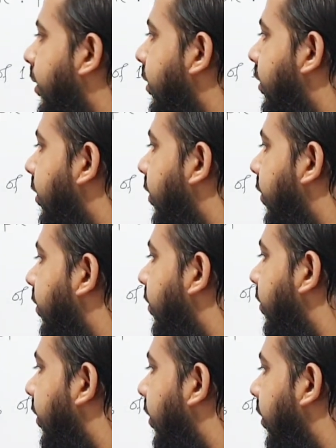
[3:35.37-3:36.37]
So
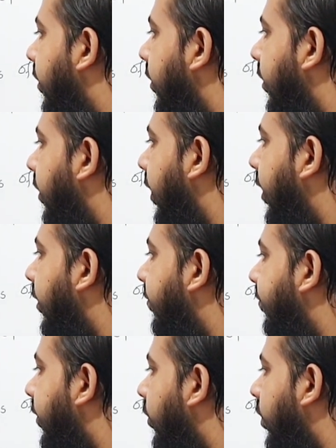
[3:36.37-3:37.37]
if
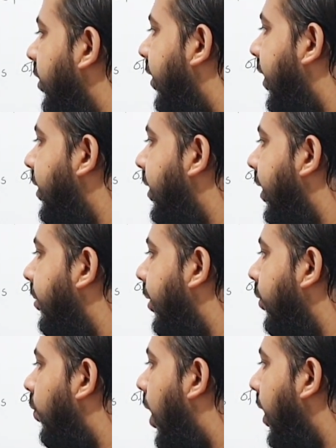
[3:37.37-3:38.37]
you divide 10
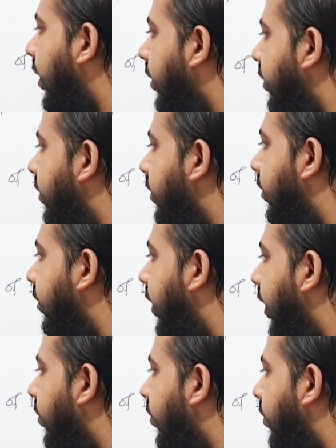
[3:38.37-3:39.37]
by 1, so
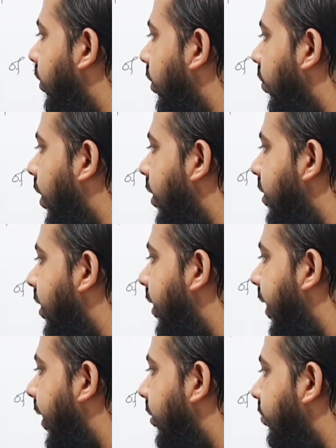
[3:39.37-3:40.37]
10 ones are
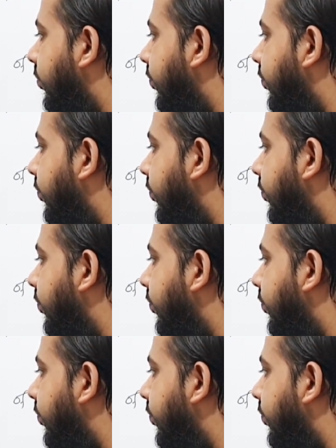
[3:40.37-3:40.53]
10.